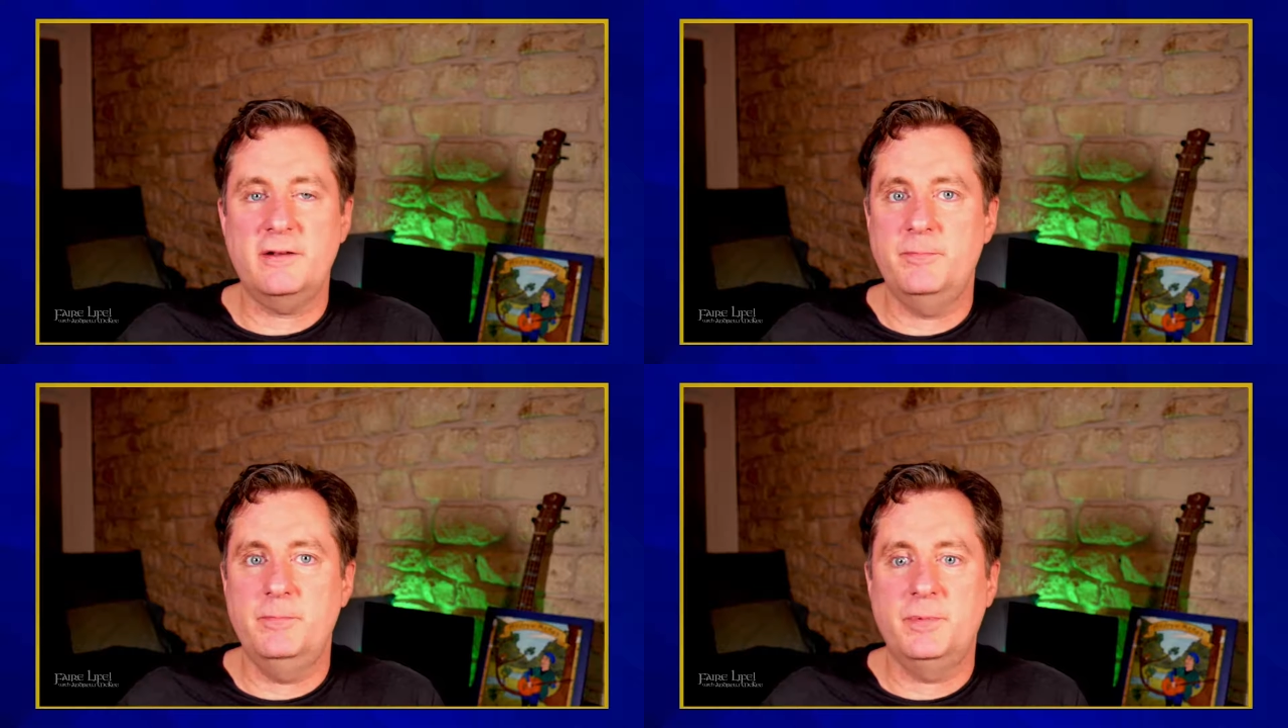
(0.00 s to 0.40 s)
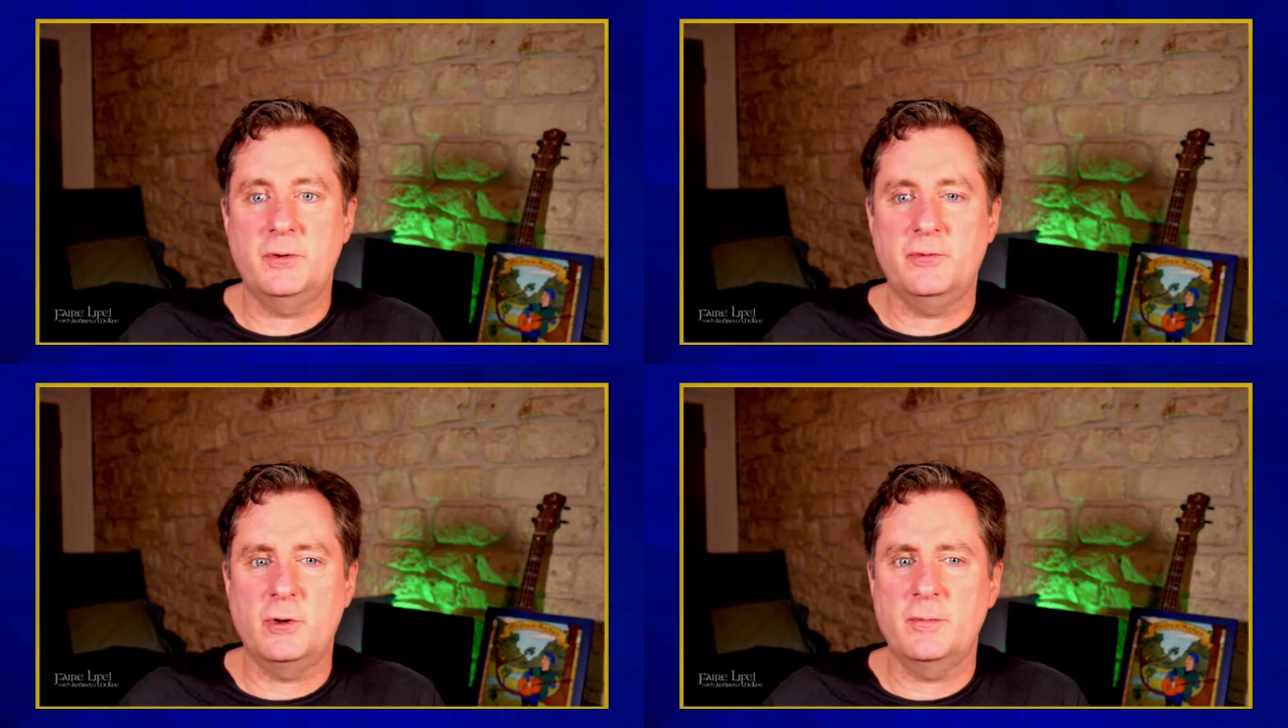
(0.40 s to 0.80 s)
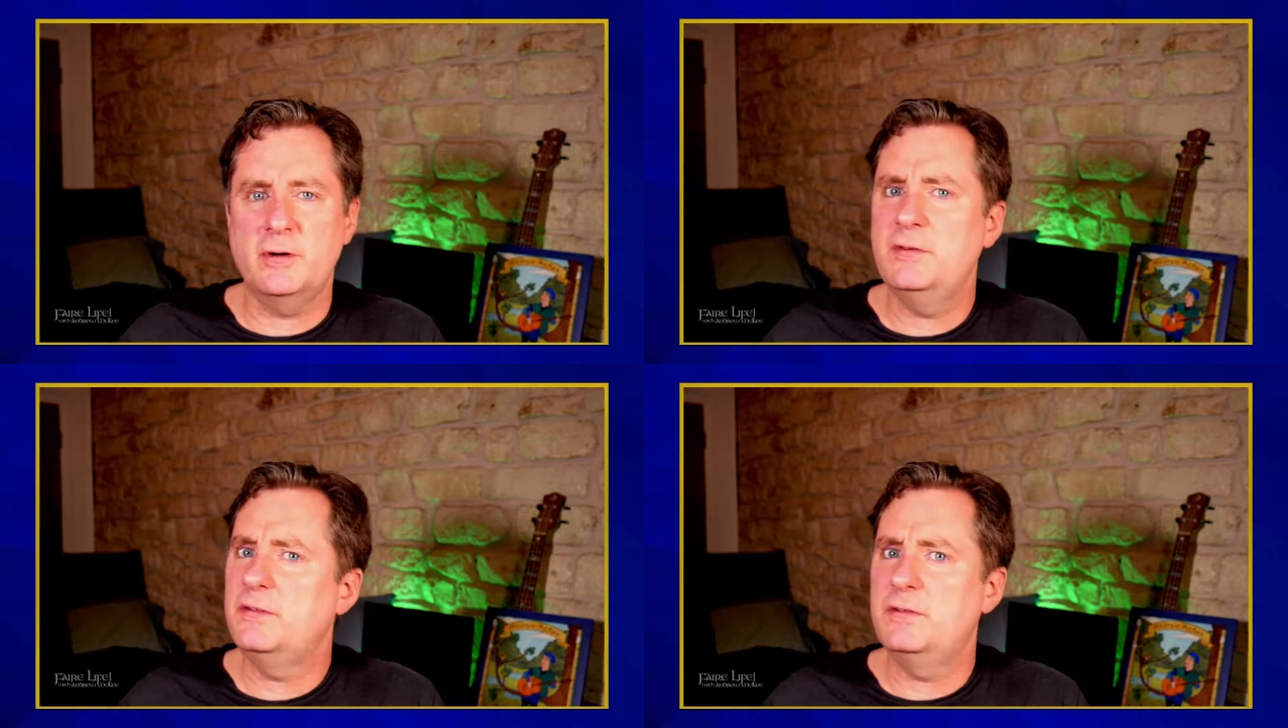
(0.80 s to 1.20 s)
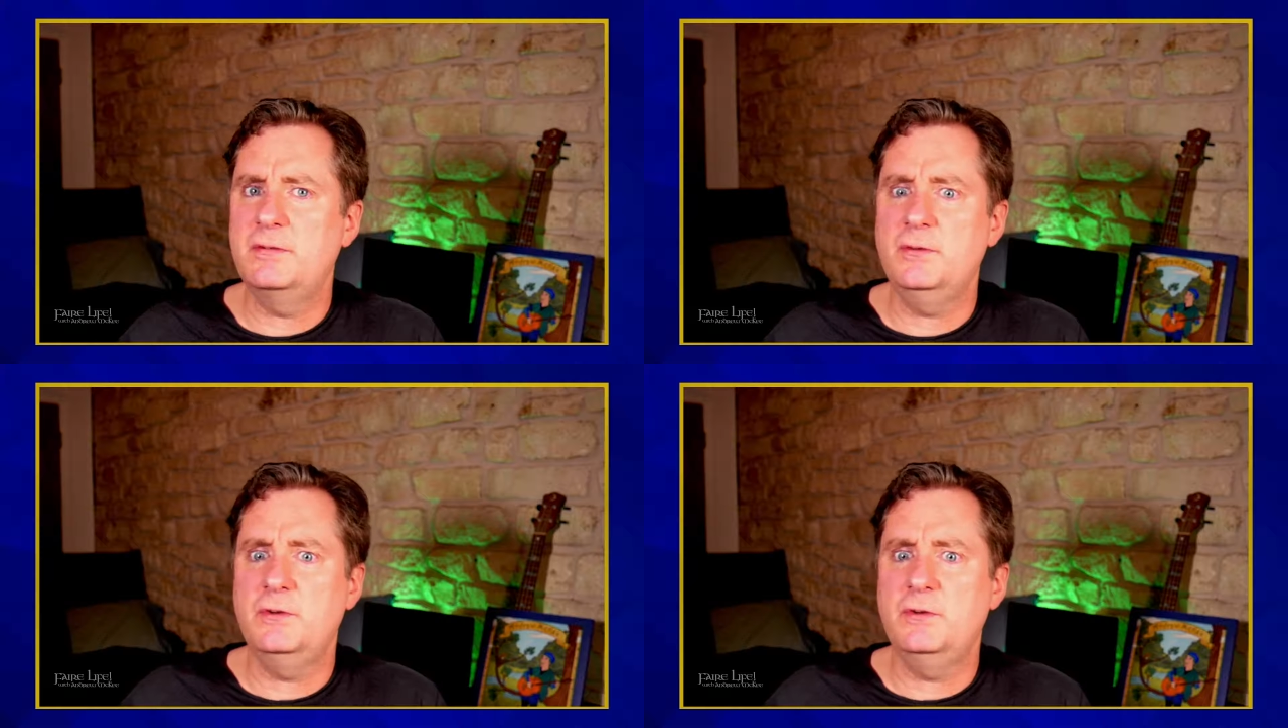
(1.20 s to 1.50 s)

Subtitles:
of performers